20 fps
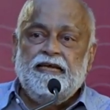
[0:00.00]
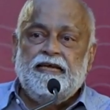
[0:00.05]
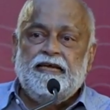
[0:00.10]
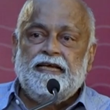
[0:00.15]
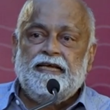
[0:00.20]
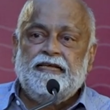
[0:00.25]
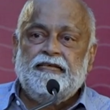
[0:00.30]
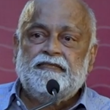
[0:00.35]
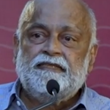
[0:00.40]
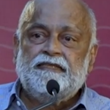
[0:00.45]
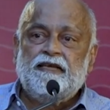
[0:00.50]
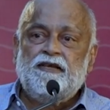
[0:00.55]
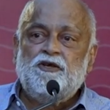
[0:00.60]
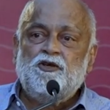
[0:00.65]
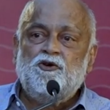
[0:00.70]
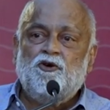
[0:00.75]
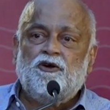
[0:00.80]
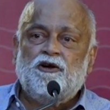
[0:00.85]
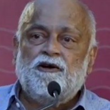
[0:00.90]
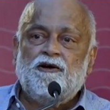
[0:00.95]
is
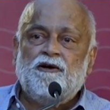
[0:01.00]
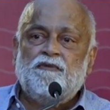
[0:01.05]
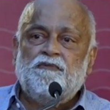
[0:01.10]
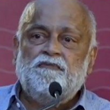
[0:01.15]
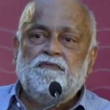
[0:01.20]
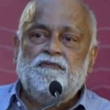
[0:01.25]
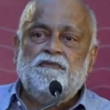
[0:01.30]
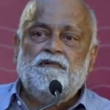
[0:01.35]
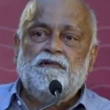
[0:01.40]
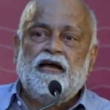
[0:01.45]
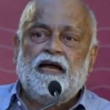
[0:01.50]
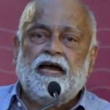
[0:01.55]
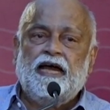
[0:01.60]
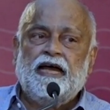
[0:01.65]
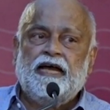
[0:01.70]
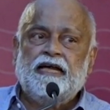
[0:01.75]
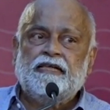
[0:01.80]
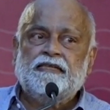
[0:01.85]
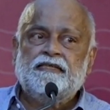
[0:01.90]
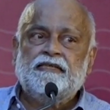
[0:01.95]
Europe
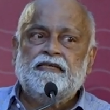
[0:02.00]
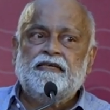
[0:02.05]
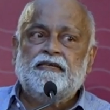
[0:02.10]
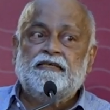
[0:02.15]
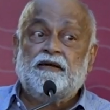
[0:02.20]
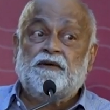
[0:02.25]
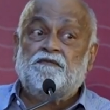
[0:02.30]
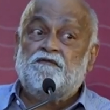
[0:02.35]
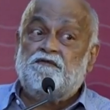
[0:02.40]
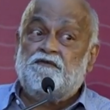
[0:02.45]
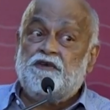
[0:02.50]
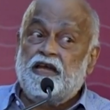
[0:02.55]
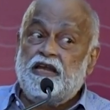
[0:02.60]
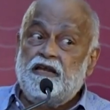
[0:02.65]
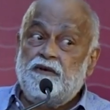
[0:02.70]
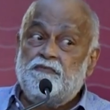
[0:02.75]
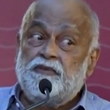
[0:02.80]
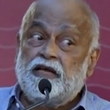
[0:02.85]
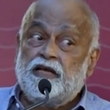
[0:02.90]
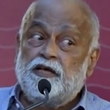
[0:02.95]
has some very
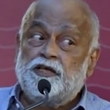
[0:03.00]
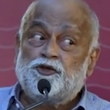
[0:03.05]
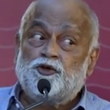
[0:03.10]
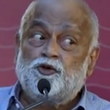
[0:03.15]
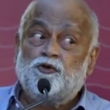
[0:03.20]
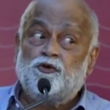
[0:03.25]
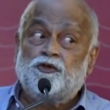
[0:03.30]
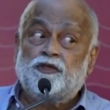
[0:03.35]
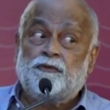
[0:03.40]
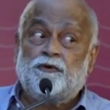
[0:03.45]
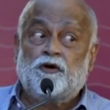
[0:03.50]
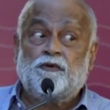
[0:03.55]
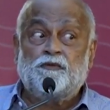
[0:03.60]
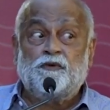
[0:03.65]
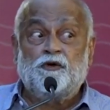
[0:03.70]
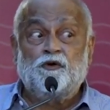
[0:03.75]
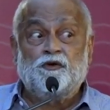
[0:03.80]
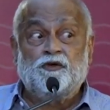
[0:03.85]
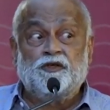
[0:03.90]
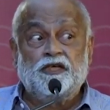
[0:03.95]
big issues about
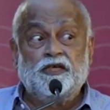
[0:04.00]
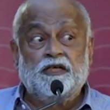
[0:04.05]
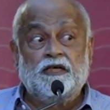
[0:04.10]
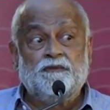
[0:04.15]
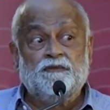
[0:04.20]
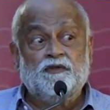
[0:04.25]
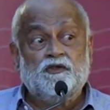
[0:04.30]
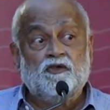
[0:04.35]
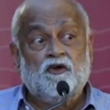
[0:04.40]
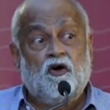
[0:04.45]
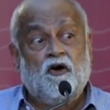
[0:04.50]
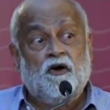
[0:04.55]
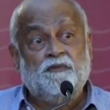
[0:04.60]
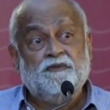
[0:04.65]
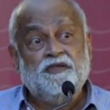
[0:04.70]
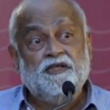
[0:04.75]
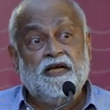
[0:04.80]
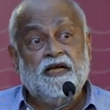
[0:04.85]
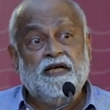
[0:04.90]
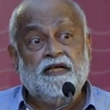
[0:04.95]
museums,
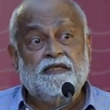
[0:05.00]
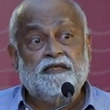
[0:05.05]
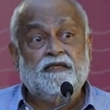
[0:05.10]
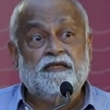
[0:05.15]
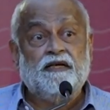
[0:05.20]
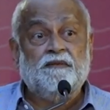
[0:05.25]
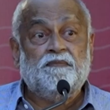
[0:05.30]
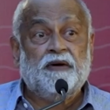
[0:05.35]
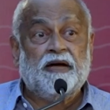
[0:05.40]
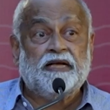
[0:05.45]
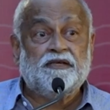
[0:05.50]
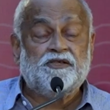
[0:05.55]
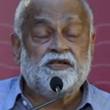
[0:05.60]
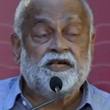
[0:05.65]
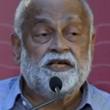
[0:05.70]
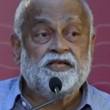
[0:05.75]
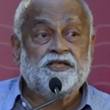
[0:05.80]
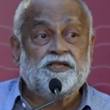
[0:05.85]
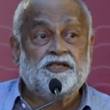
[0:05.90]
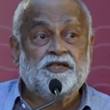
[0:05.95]
objects,
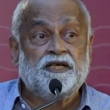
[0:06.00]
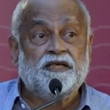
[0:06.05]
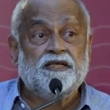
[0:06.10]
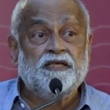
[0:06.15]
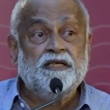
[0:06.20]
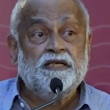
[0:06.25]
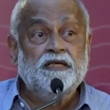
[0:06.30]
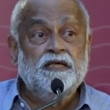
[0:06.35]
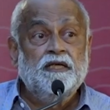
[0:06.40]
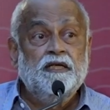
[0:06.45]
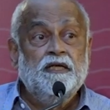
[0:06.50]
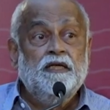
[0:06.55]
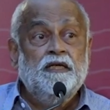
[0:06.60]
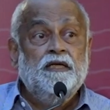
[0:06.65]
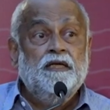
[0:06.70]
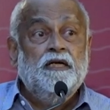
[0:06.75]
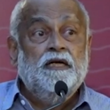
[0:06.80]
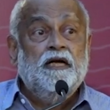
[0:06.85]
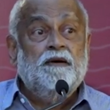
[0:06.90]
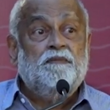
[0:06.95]
repatriation,
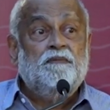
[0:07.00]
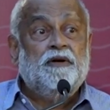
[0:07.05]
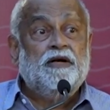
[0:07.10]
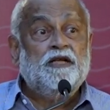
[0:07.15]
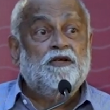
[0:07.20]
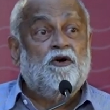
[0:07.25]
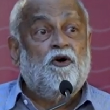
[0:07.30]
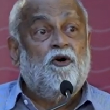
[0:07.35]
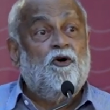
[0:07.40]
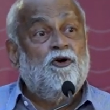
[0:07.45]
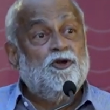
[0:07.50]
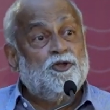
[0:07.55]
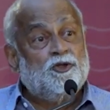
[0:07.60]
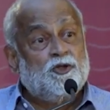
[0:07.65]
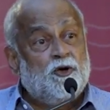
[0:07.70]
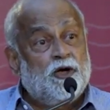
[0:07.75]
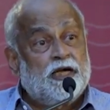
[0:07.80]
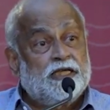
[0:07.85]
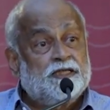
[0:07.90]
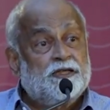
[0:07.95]
but it
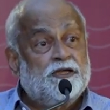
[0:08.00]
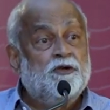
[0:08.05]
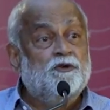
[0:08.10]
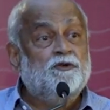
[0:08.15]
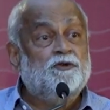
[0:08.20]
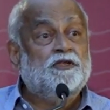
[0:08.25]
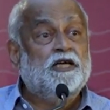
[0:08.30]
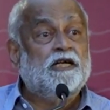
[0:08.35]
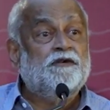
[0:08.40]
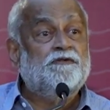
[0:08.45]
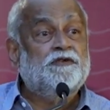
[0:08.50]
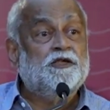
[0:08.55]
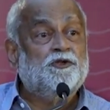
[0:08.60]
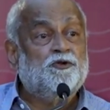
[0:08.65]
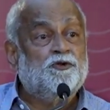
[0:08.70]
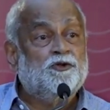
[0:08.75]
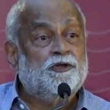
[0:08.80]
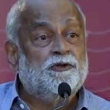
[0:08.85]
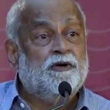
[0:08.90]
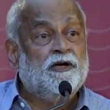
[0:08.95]
also has a huge set of
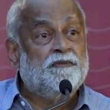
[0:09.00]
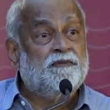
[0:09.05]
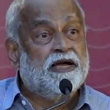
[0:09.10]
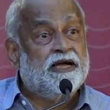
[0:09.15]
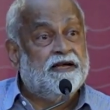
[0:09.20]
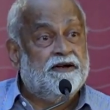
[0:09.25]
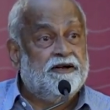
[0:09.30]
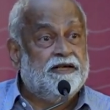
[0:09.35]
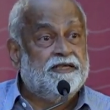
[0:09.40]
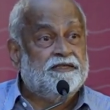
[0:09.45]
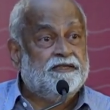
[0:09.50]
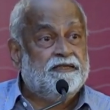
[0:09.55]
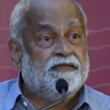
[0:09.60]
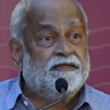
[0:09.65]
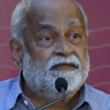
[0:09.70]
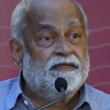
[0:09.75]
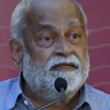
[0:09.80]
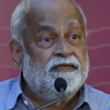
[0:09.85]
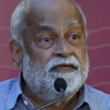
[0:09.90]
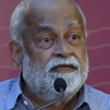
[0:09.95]
issues about migration.
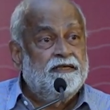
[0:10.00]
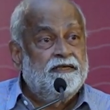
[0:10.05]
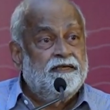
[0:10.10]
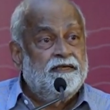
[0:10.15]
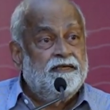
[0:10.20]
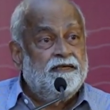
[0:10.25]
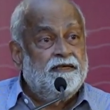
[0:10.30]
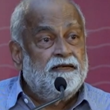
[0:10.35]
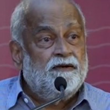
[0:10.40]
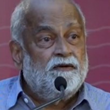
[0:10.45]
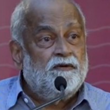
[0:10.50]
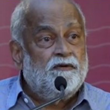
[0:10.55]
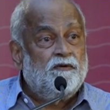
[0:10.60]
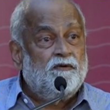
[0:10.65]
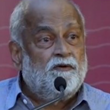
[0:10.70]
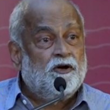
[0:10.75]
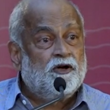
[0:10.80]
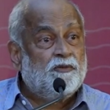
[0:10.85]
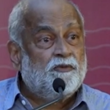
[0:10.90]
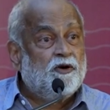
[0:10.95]

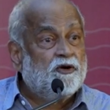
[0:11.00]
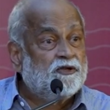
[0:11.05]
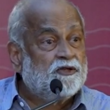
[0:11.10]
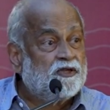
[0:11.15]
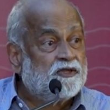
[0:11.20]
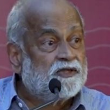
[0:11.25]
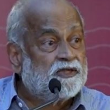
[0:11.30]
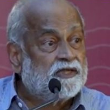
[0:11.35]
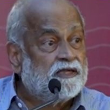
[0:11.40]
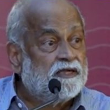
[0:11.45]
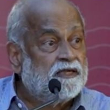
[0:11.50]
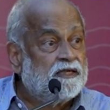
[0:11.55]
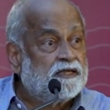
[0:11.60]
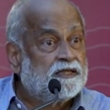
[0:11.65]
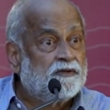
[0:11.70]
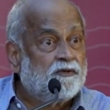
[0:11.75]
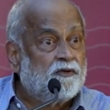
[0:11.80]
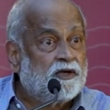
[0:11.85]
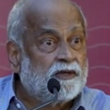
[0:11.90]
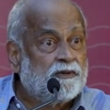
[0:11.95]
What about the
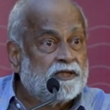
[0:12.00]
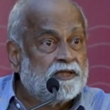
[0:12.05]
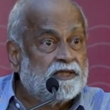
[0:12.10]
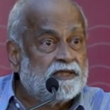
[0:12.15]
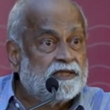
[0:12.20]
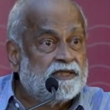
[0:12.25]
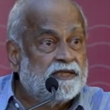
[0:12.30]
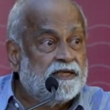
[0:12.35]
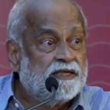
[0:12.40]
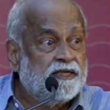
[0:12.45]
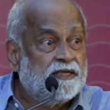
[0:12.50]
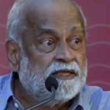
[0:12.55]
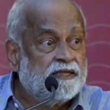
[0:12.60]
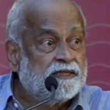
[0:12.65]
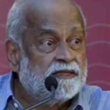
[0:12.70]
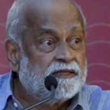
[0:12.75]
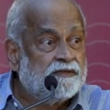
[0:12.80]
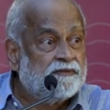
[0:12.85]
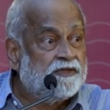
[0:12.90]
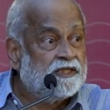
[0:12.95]
Turks? What about the
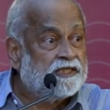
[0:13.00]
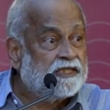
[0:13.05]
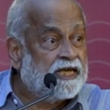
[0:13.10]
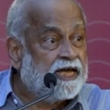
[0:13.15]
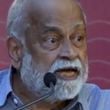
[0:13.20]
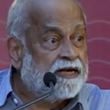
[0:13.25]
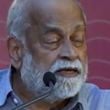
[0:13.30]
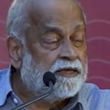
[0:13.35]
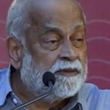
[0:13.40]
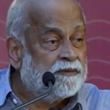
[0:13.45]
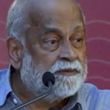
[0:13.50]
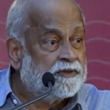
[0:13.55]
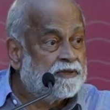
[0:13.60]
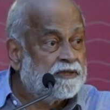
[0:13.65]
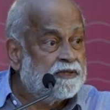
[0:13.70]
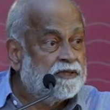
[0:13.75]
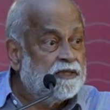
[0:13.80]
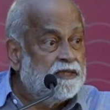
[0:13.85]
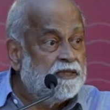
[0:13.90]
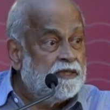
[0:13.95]
Syrians? Which
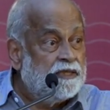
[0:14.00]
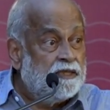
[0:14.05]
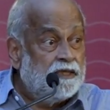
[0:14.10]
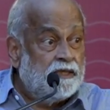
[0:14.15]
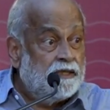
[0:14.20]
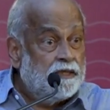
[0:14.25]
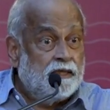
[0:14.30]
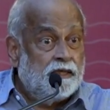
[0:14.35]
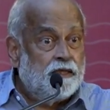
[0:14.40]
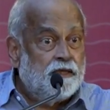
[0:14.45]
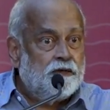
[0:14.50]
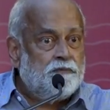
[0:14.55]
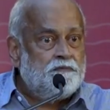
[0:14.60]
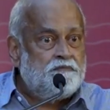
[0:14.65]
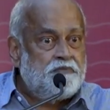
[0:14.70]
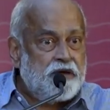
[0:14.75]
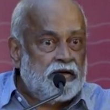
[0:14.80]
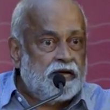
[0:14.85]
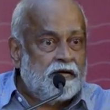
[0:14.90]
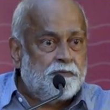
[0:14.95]
Arabs?
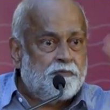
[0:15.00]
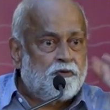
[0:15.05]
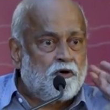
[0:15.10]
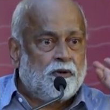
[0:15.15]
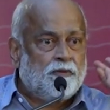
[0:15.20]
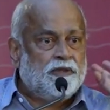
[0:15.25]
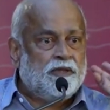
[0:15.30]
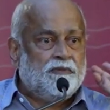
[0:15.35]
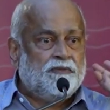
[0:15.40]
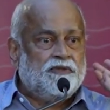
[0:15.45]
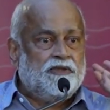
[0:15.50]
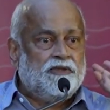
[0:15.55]
Big problems.